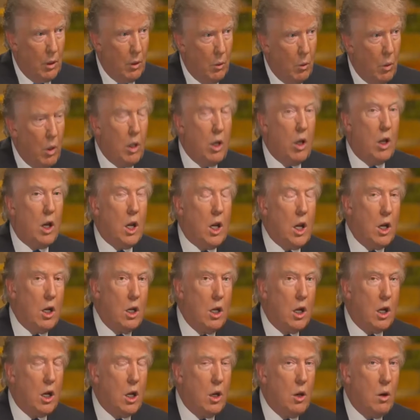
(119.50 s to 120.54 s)
Well,
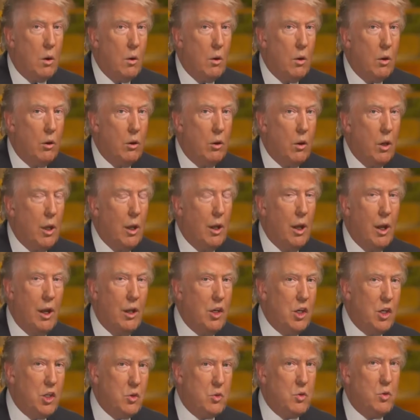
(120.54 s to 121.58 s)
look,
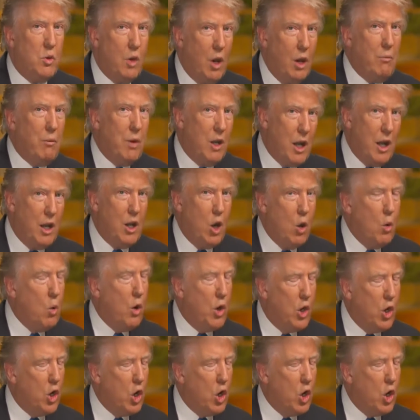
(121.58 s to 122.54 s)
I know where you're